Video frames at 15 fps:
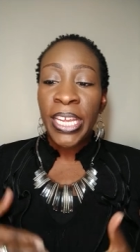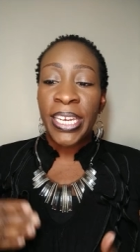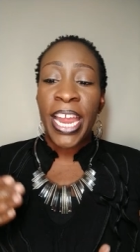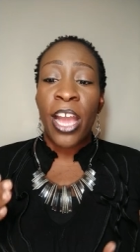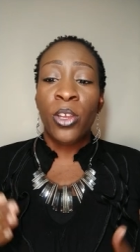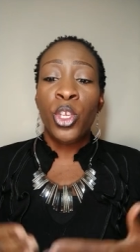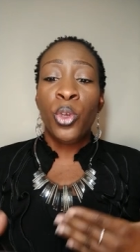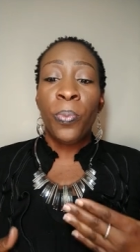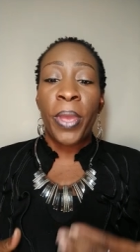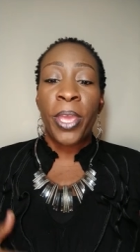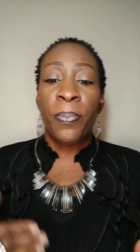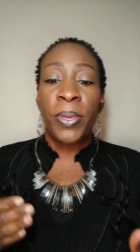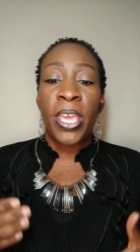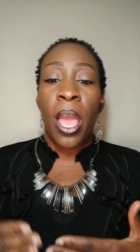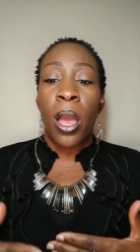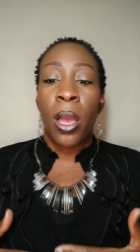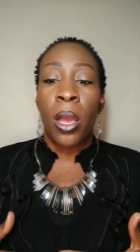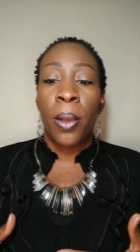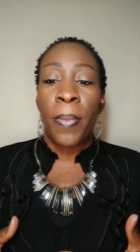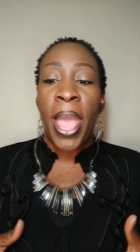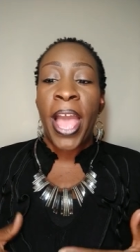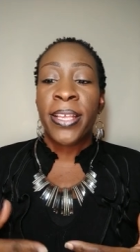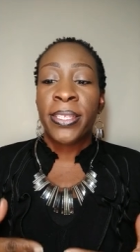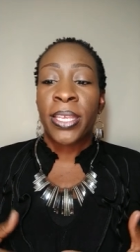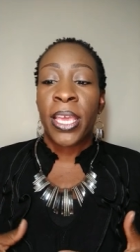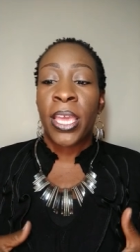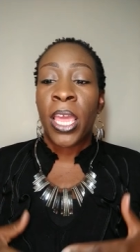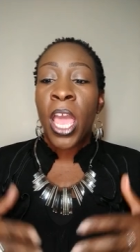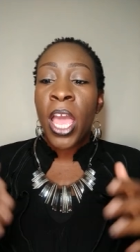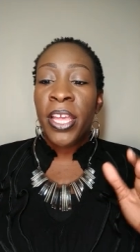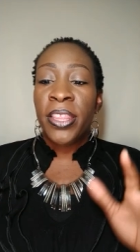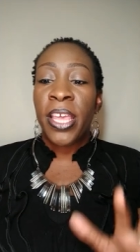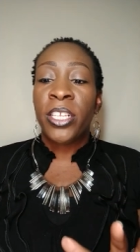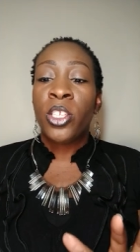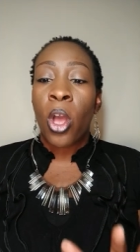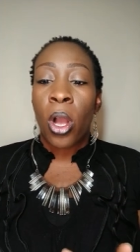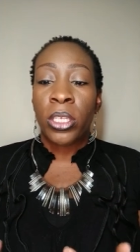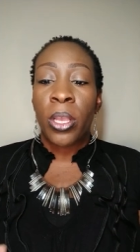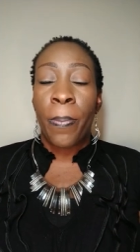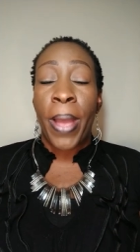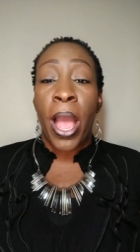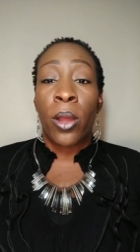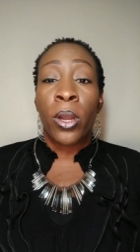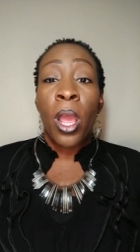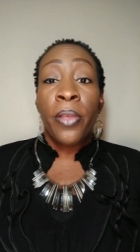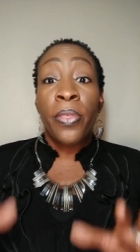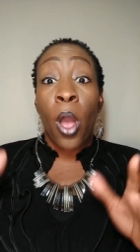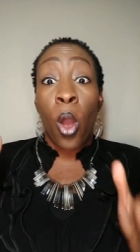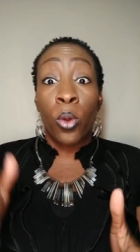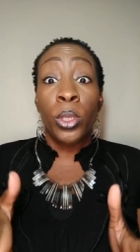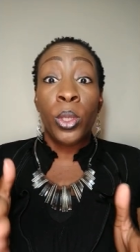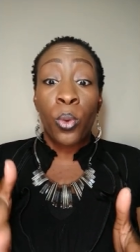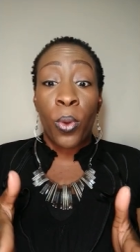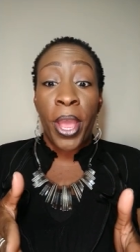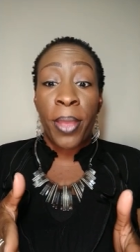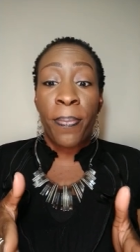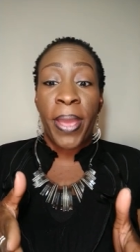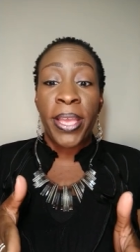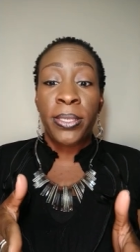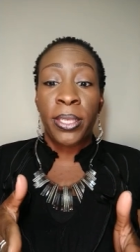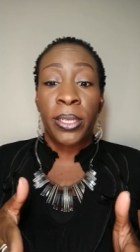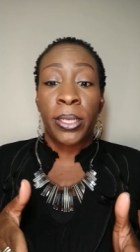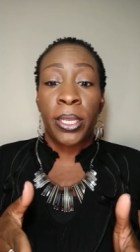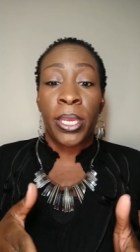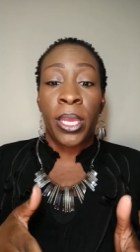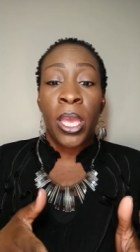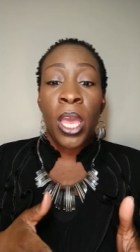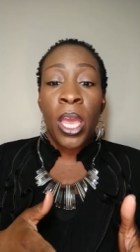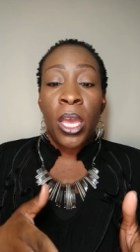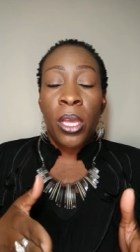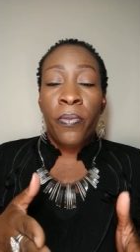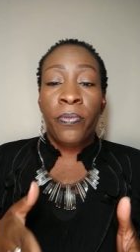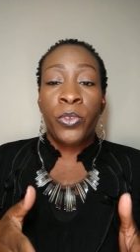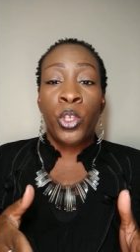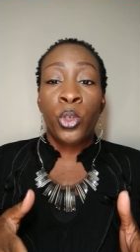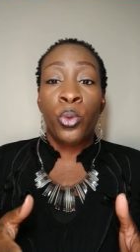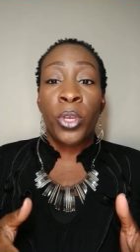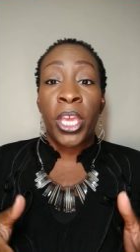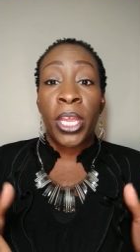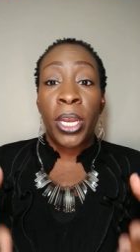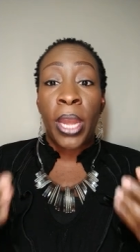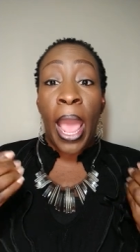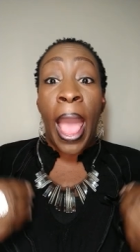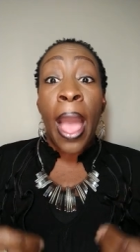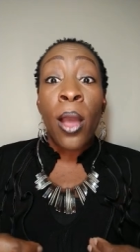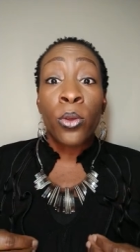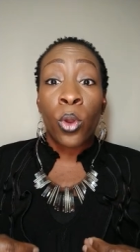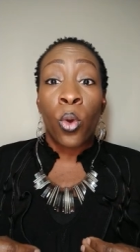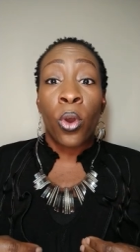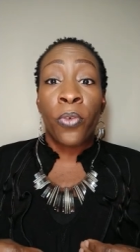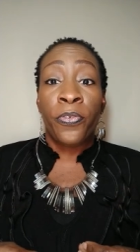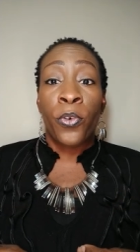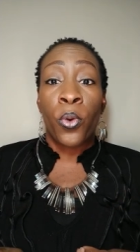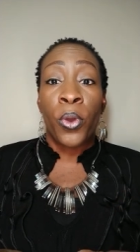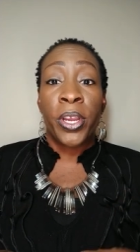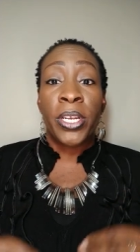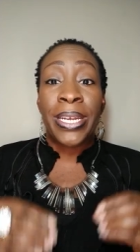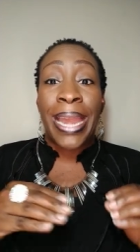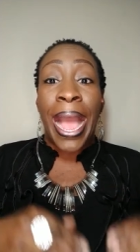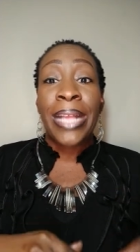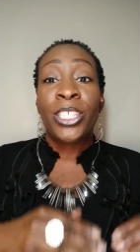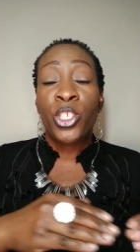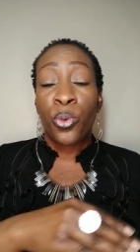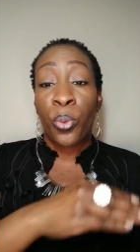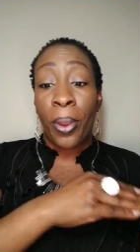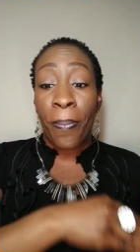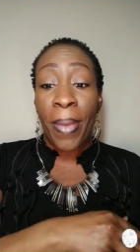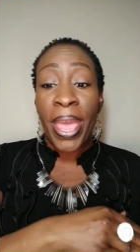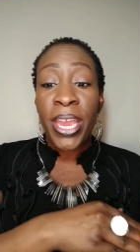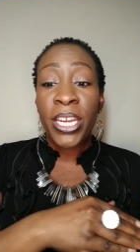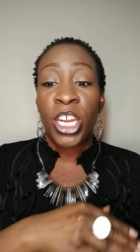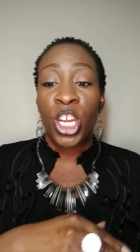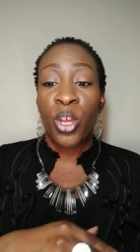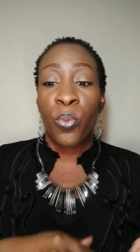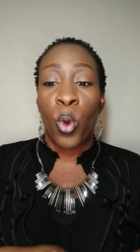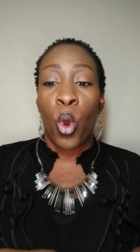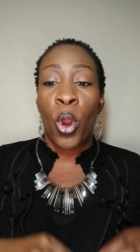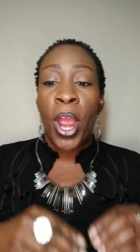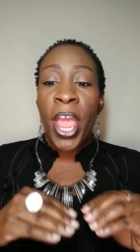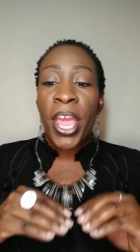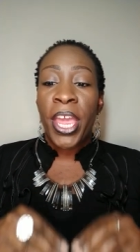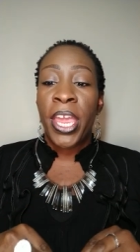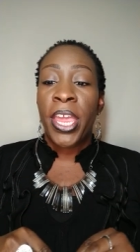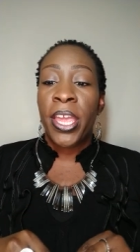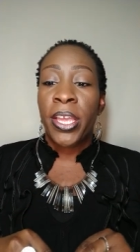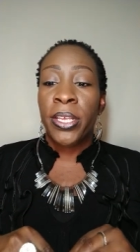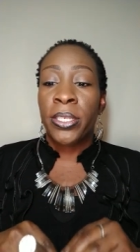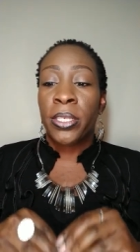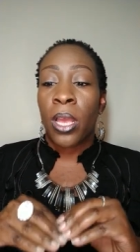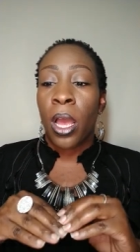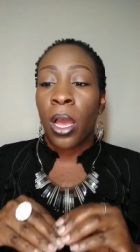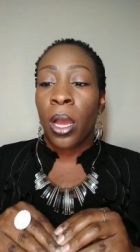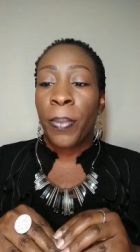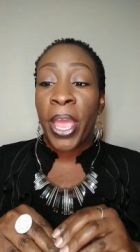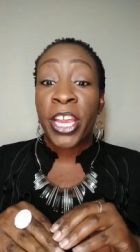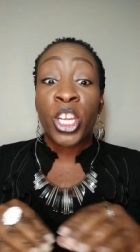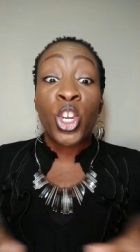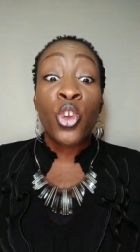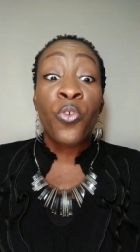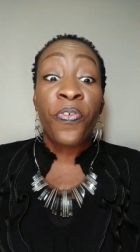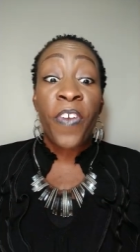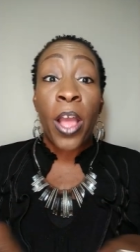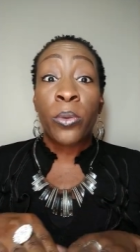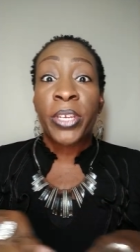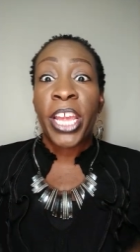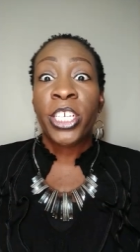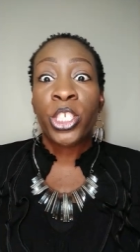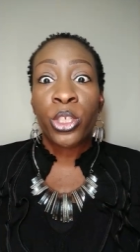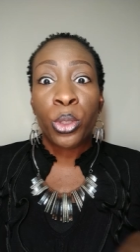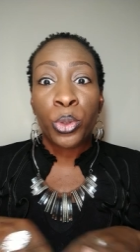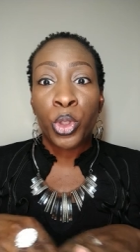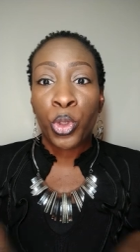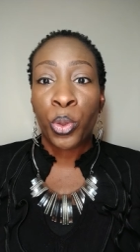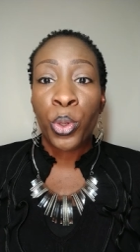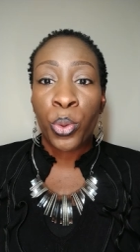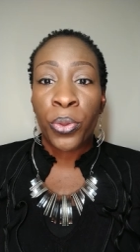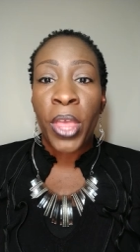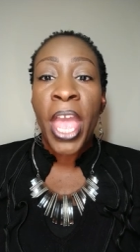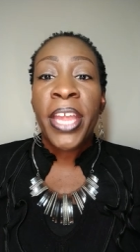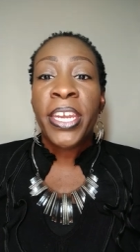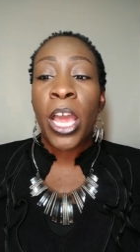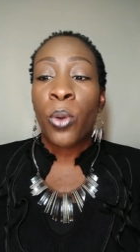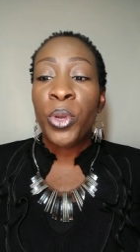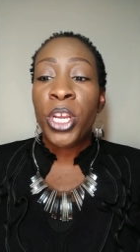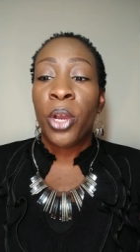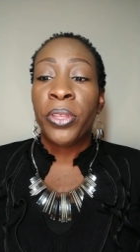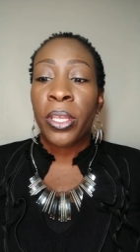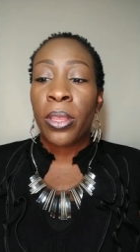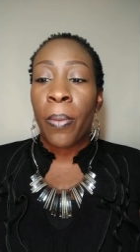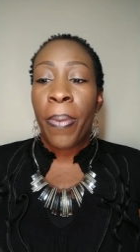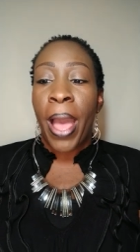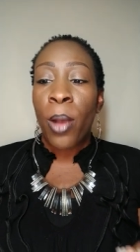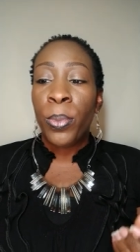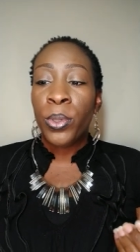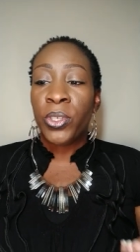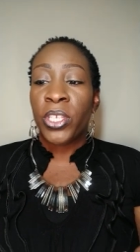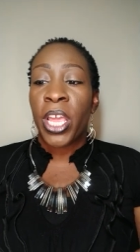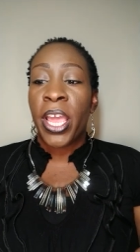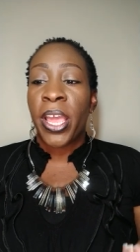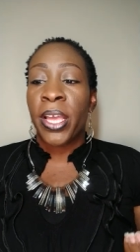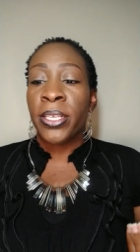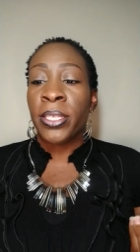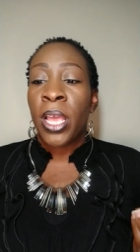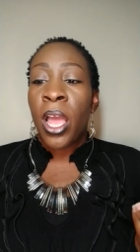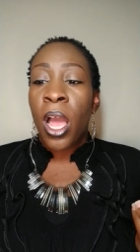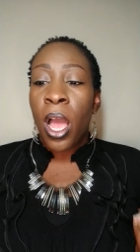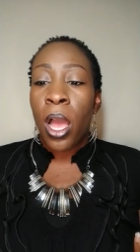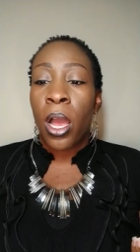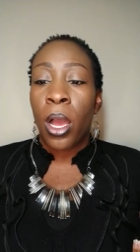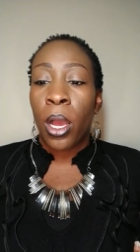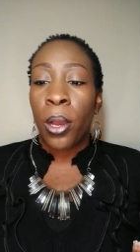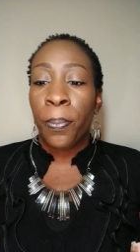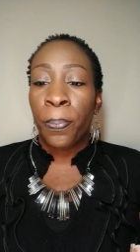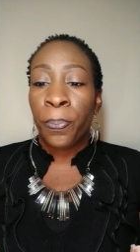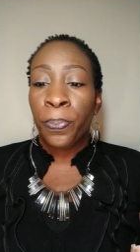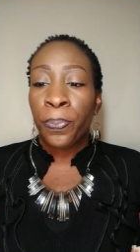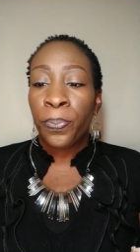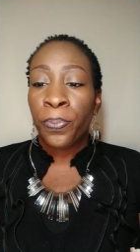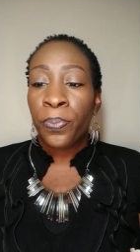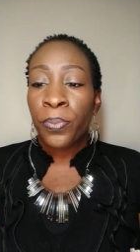Now you may be um asking, they talked about the only way basically to get it out or for it not to remain anymore is um, a new foundational truth. Now we know that the Bible says, um,